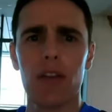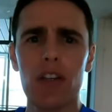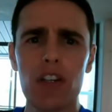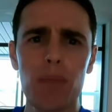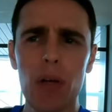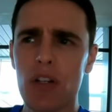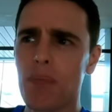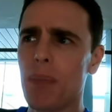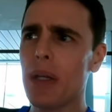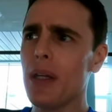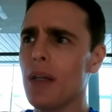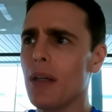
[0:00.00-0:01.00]
This must
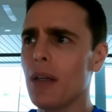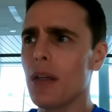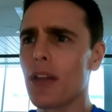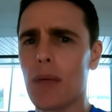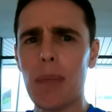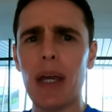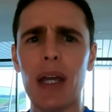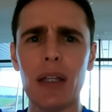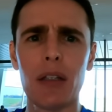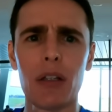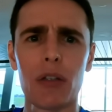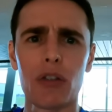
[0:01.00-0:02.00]
be the
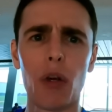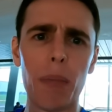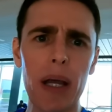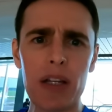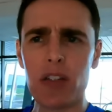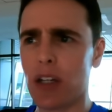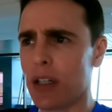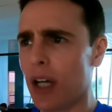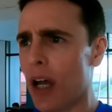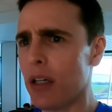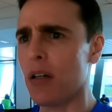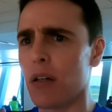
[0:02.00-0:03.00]
main domestic
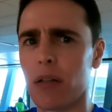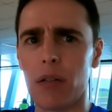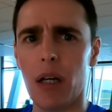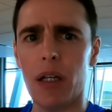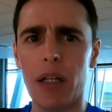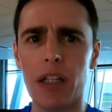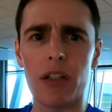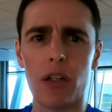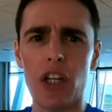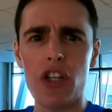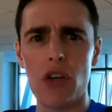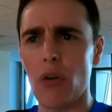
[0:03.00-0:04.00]
carrier in
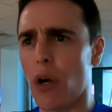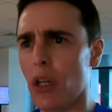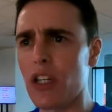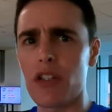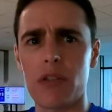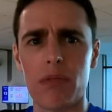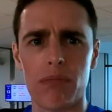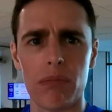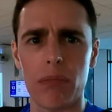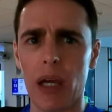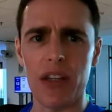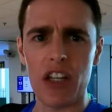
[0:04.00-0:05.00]
Indonesia, or at least
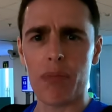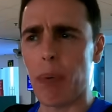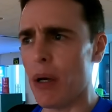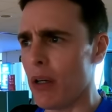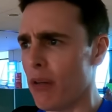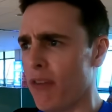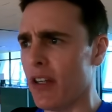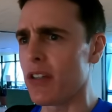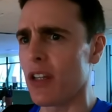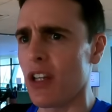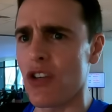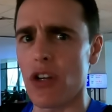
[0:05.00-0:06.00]
in this part of
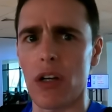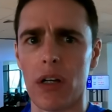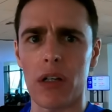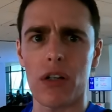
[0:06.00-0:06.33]
Indonesia,